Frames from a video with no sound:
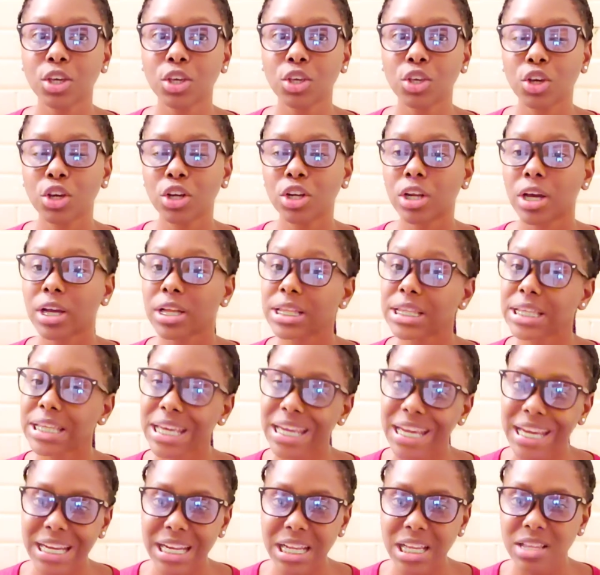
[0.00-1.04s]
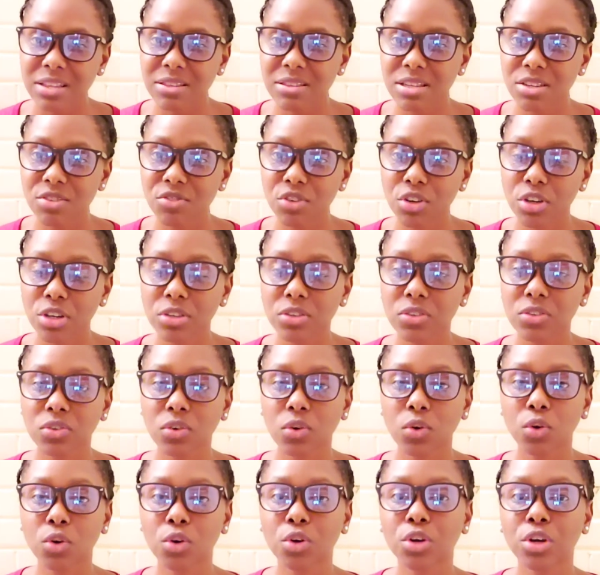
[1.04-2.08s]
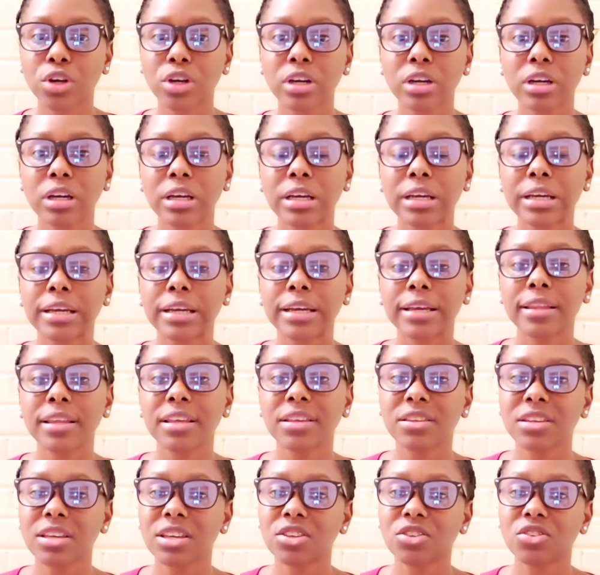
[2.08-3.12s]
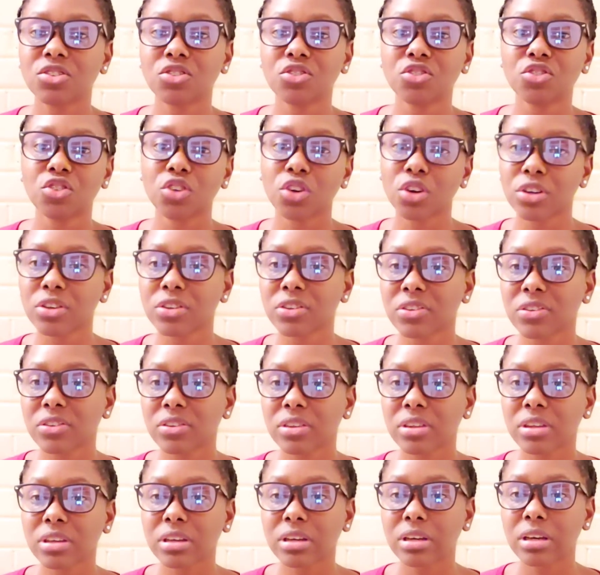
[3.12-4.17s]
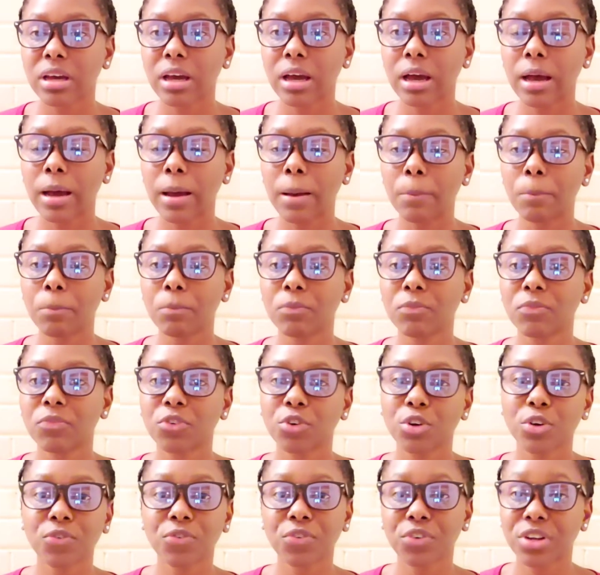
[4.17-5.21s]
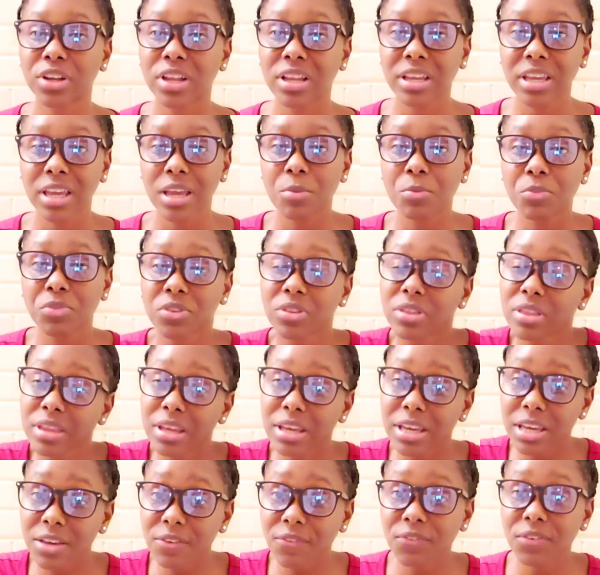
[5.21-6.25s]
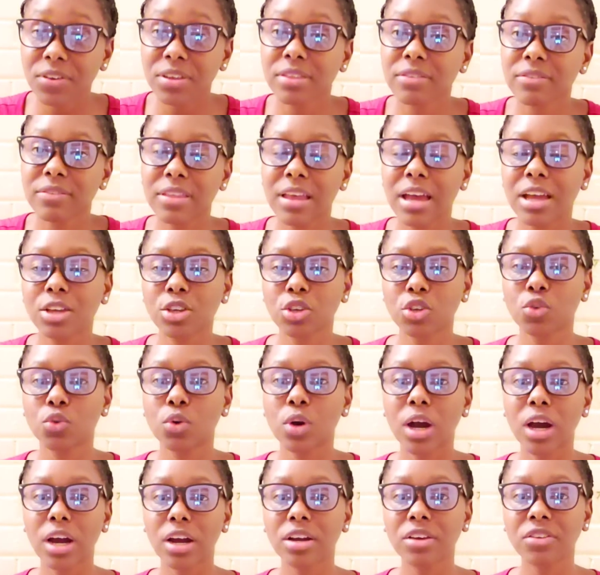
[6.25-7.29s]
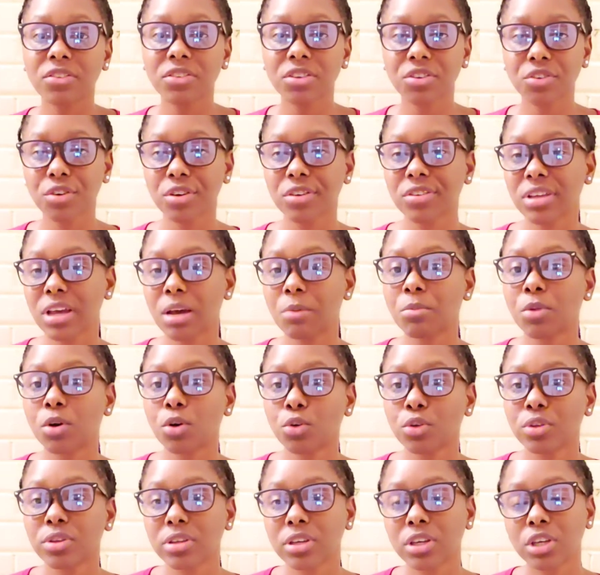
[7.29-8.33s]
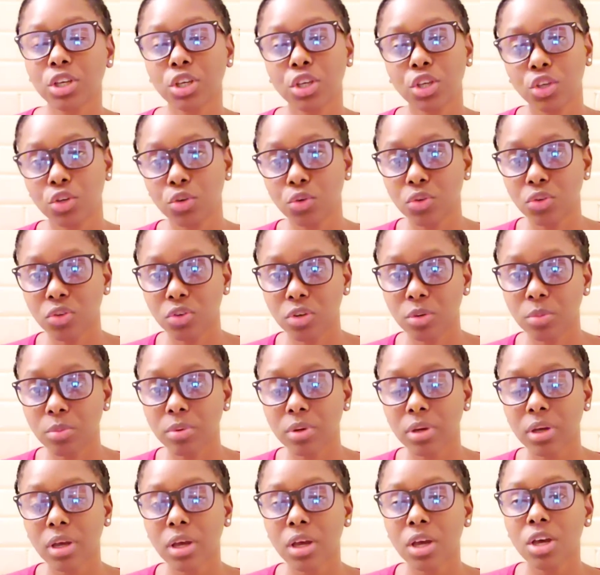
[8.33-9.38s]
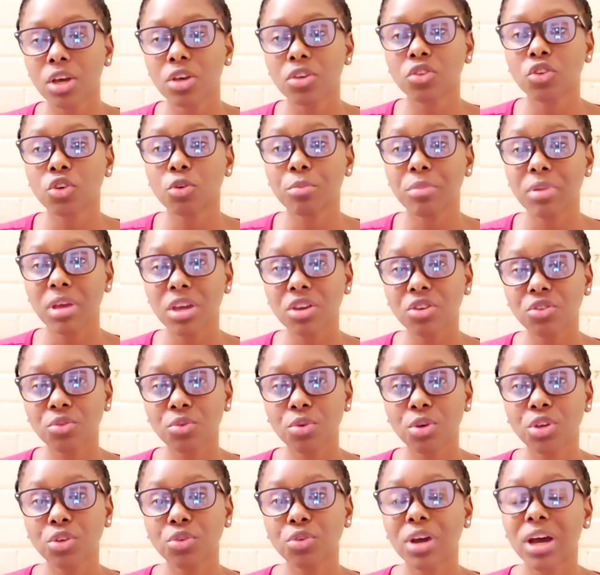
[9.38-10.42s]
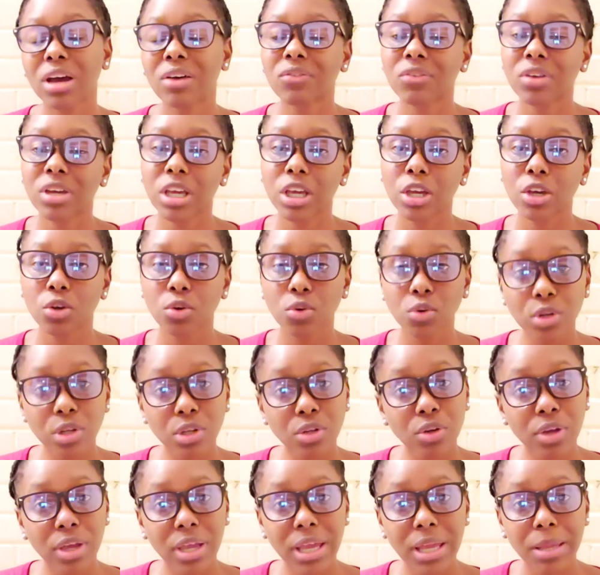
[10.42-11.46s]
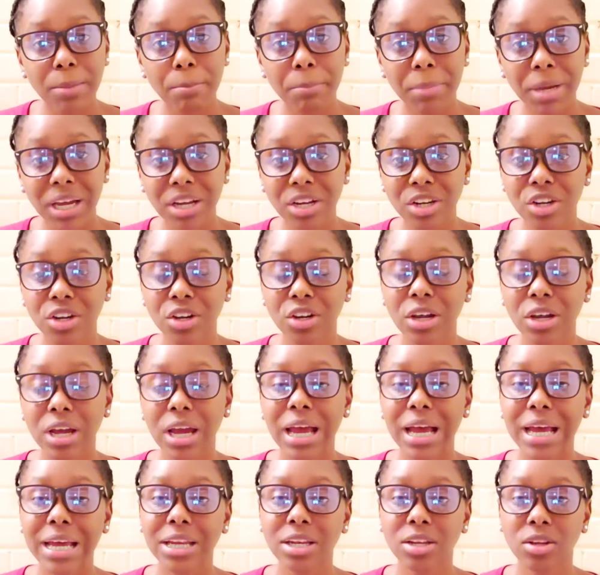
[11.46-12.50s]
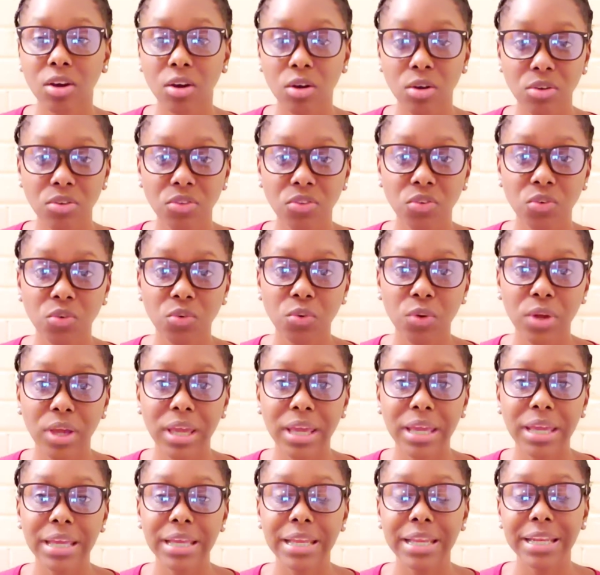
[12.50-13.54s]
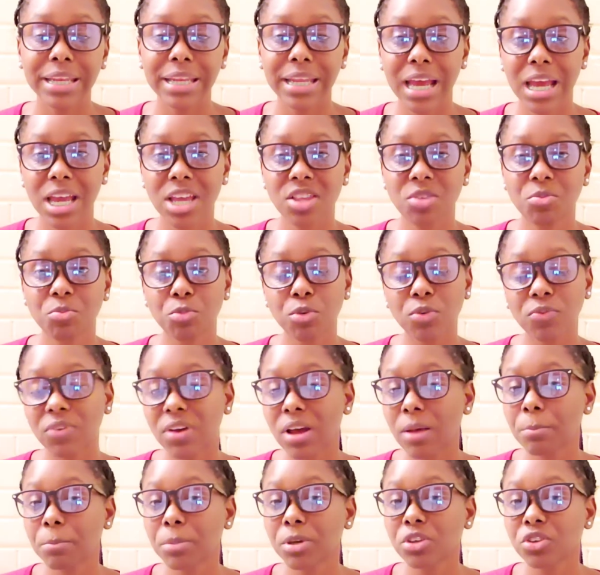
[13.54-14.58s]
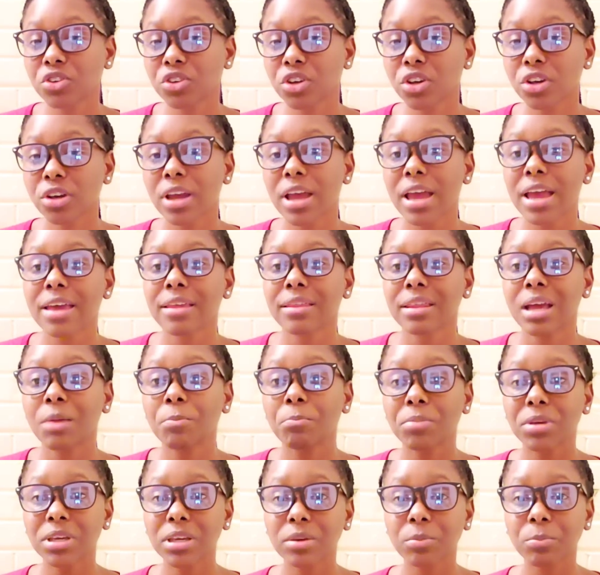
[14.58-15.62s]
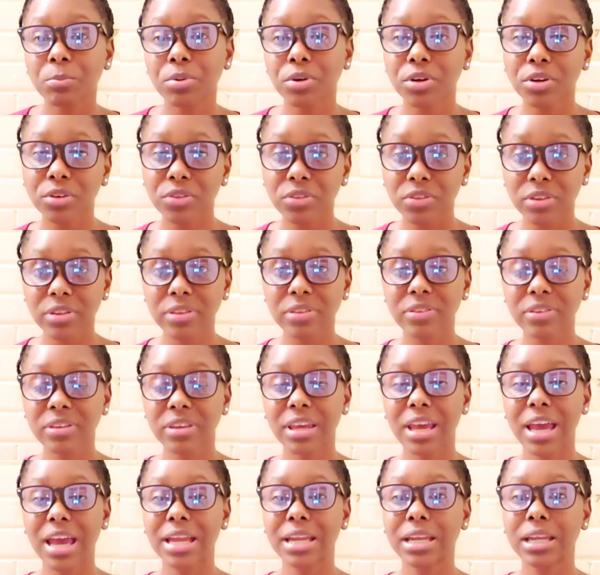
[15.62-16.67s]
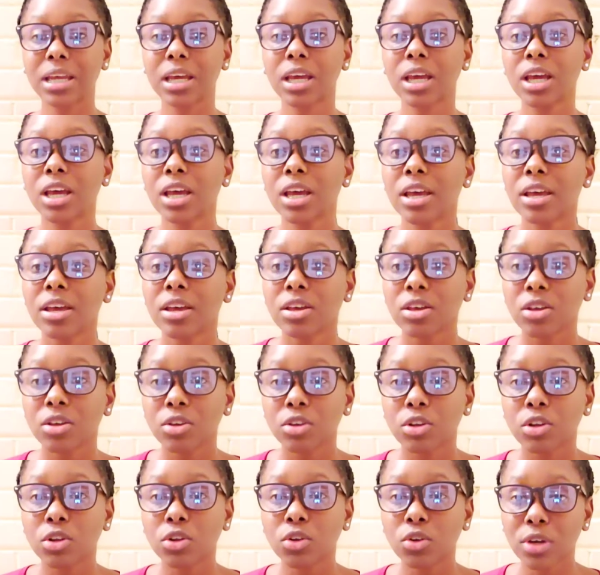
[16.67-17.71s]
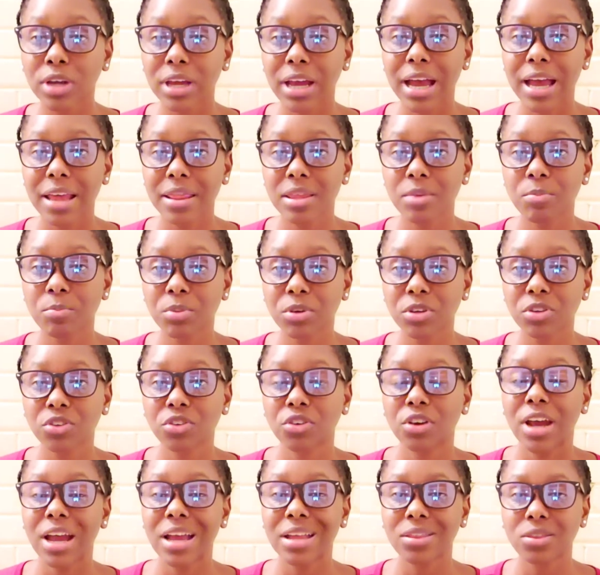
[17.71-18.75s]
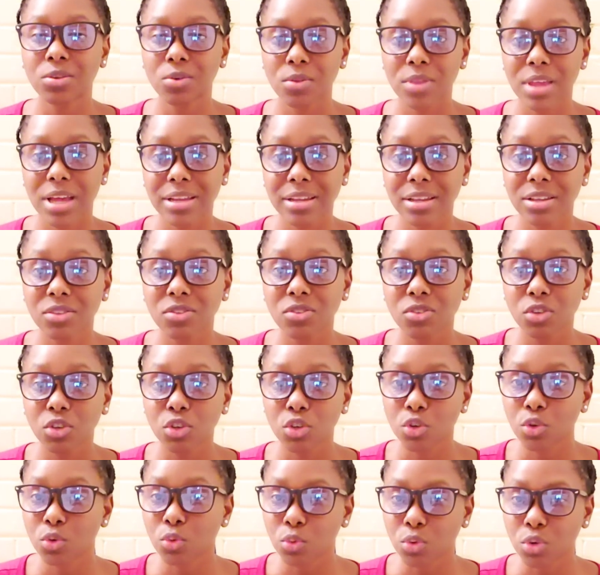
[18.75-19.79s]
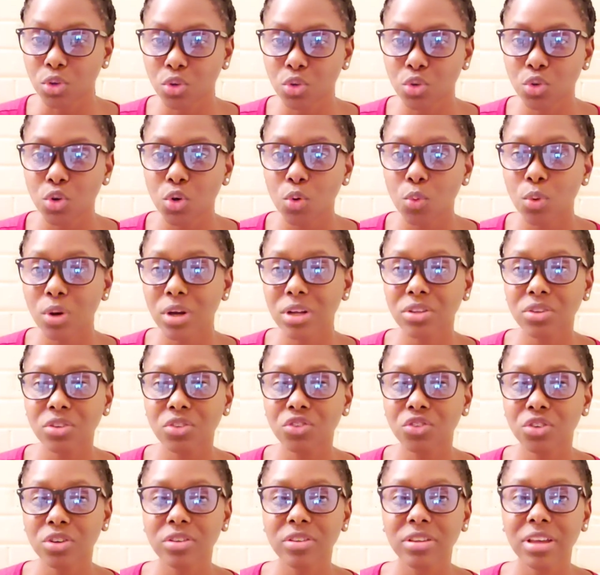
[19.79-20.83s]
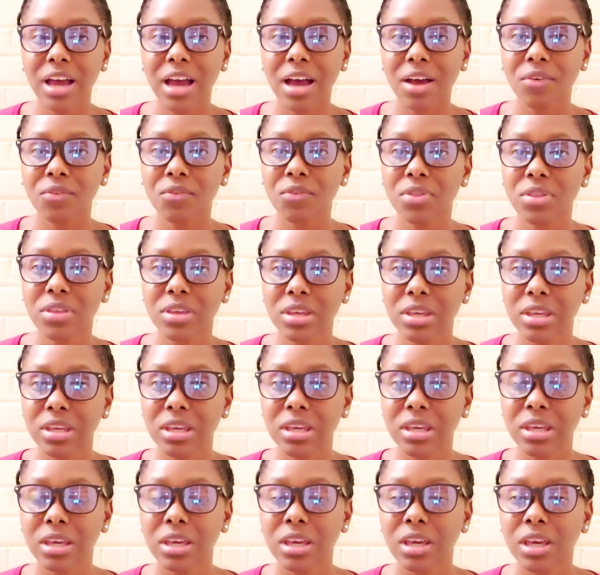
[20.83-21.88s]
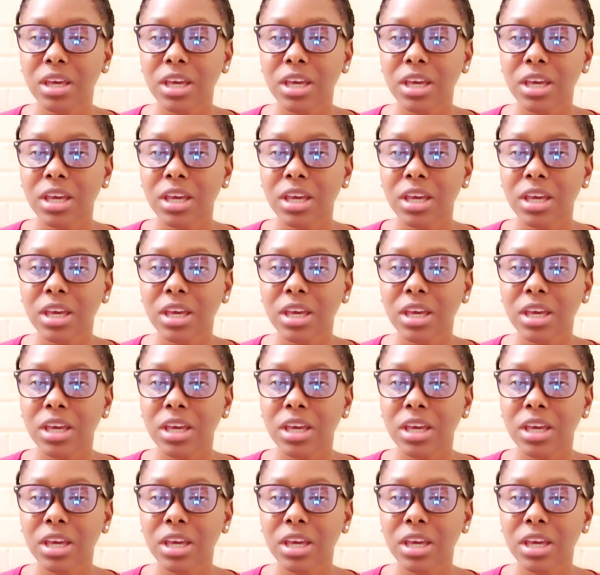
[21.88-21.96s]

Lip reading: you're not taking it serious or this is just for fun and games, if it's that you are serious about YouTube. So make sure you have a good looking banner and also a nice profile picture that persons can look at the picture and know that it's you. You don't want to just have the